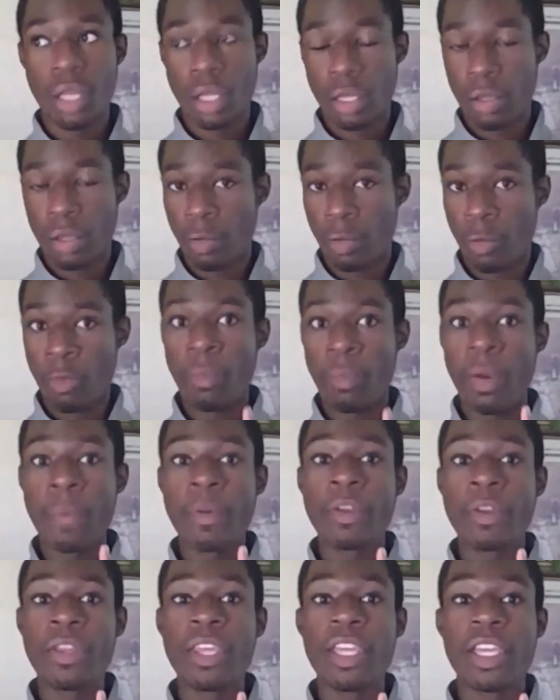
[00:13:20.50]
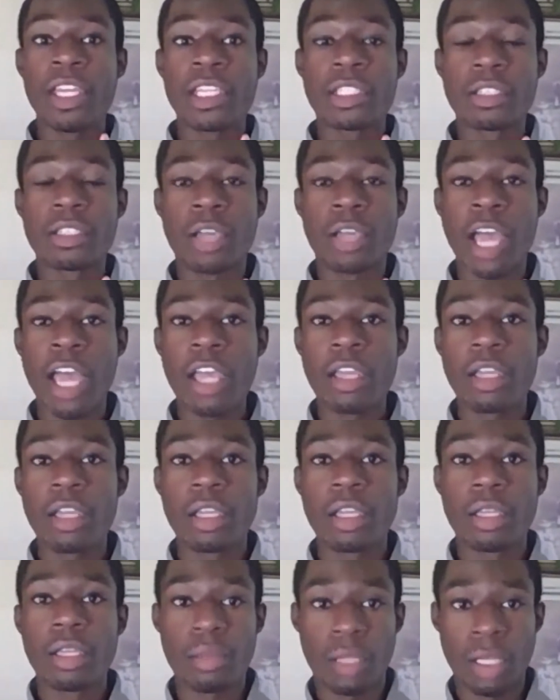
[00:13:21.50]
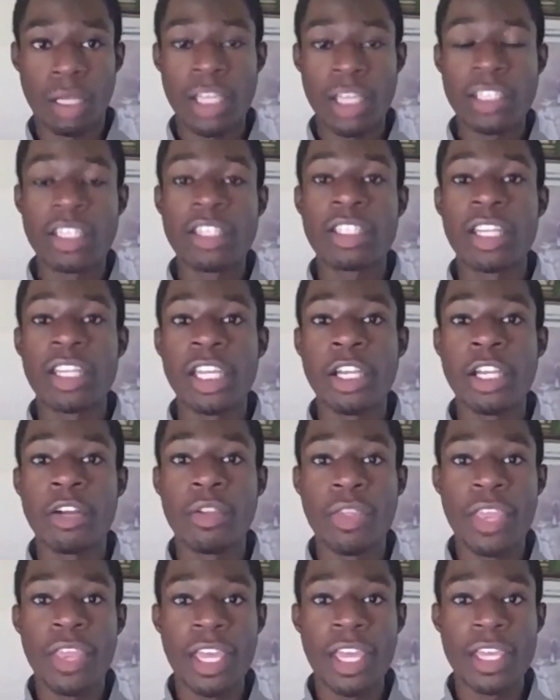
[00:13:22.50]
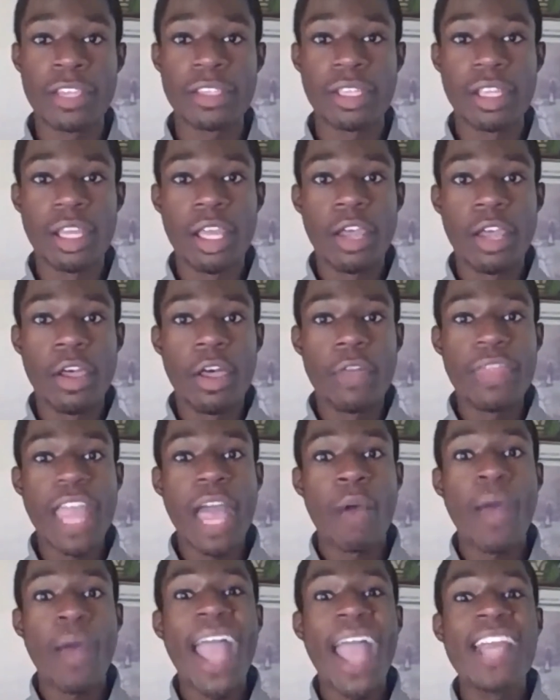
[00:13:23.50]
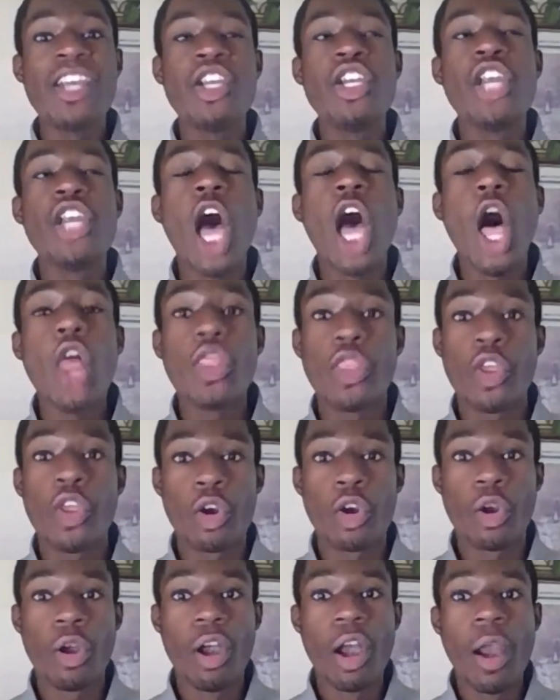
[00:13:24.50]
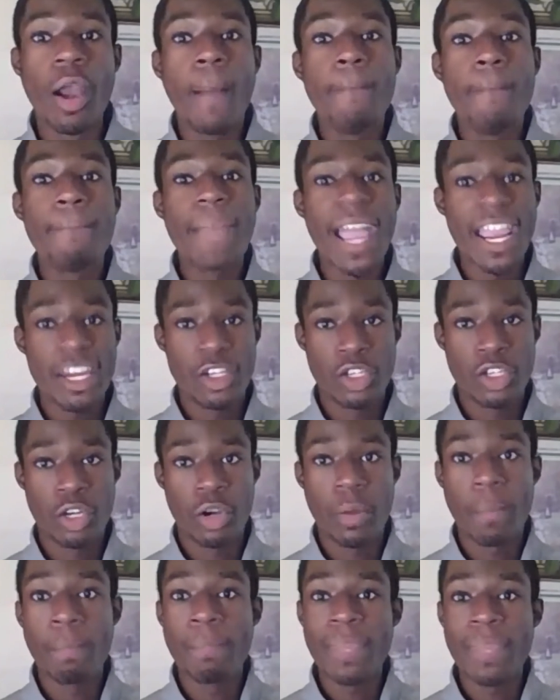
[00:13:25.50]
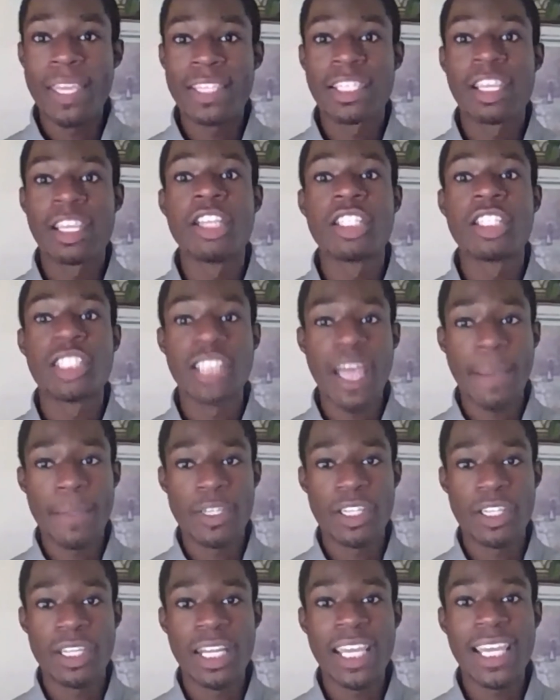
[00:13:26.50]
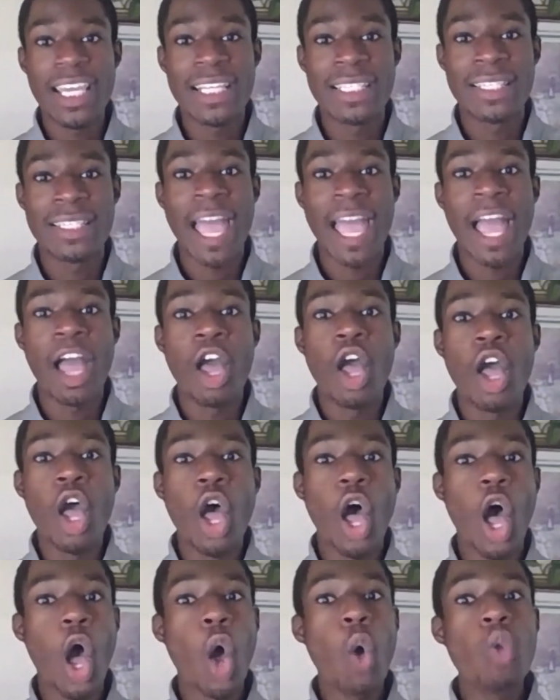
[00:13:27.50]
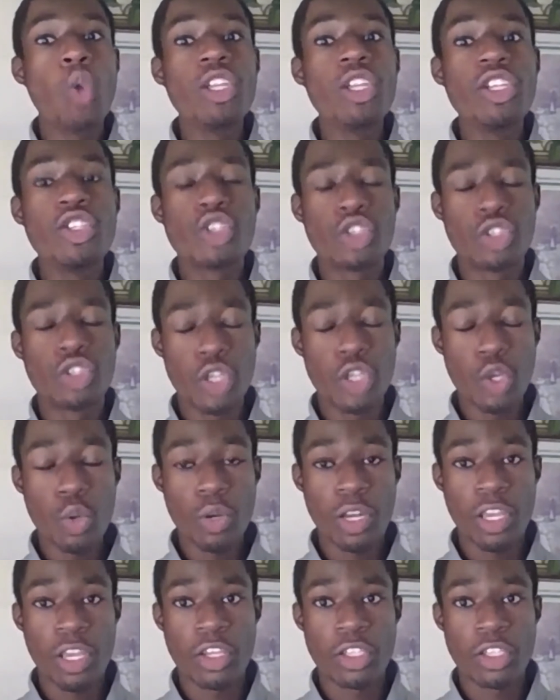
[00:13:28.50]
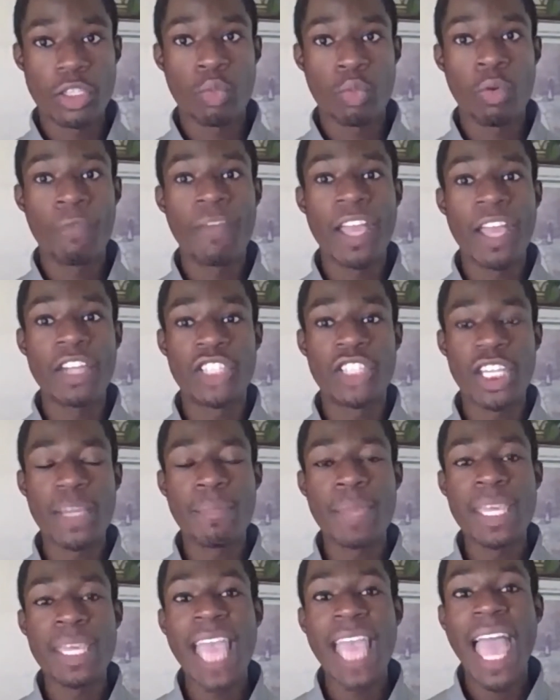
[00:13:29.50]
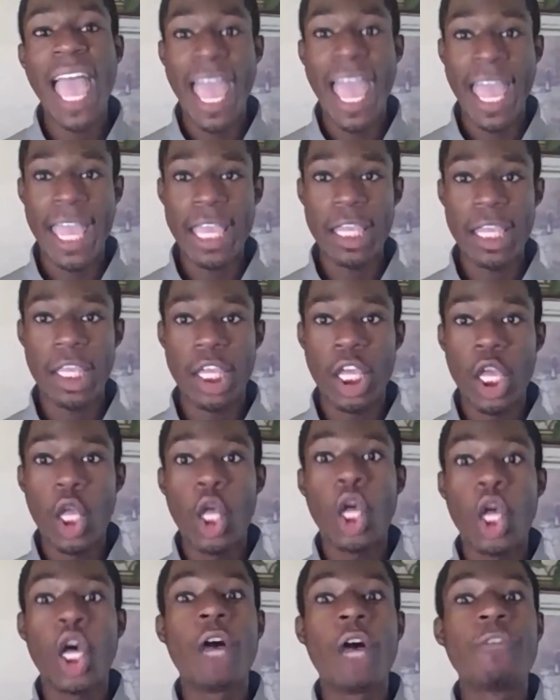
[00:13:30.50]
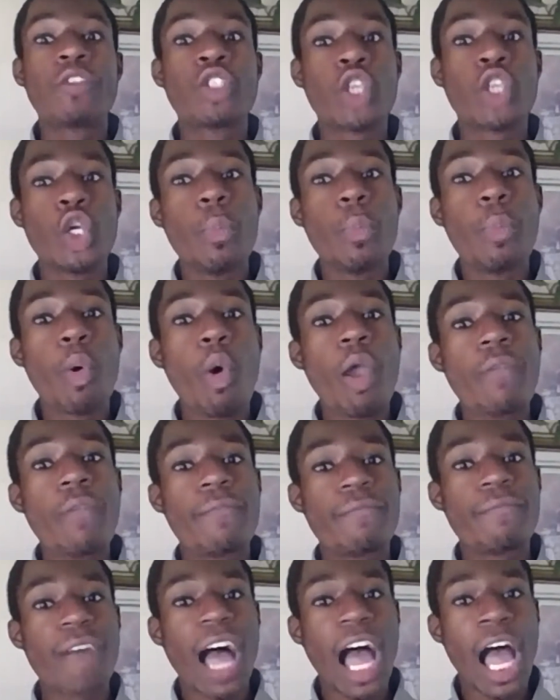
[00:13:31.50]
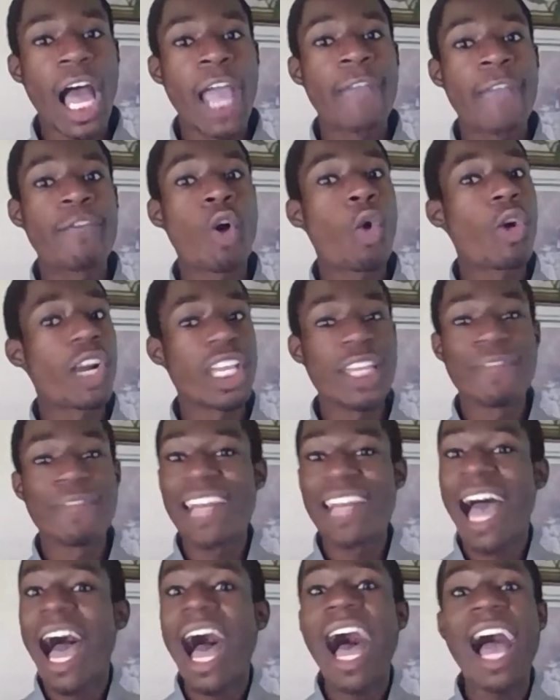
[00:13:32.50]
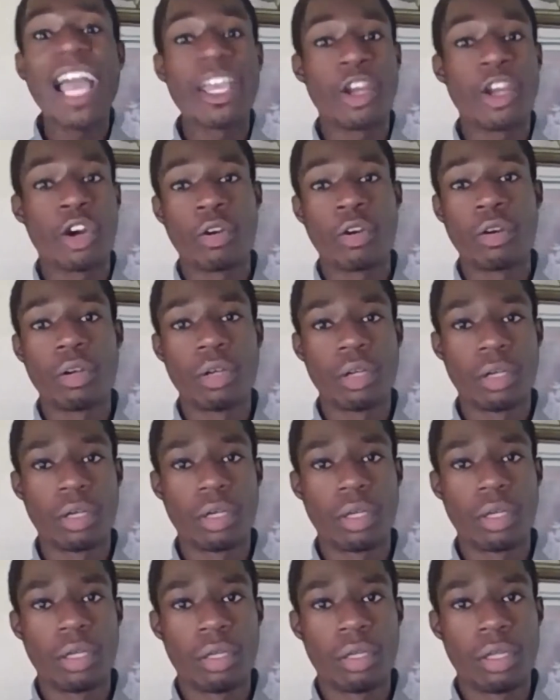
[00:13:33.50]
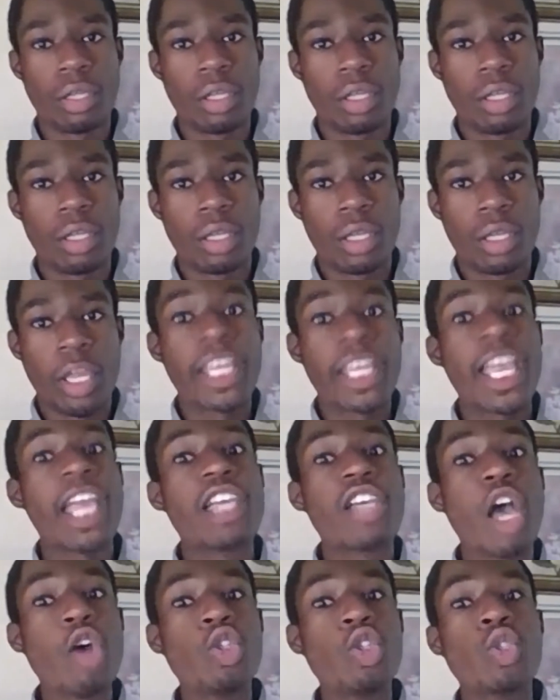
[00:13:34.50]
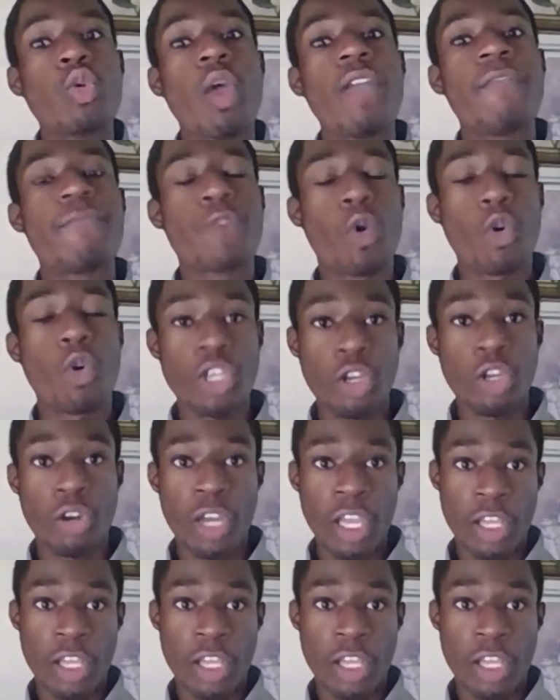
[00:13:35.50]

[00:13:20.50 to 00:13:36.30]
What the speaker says: remember this, okay? Listen to hear this. Now, another major misconception is that only students with a GPA of 2.5 or even higher can go to a four-year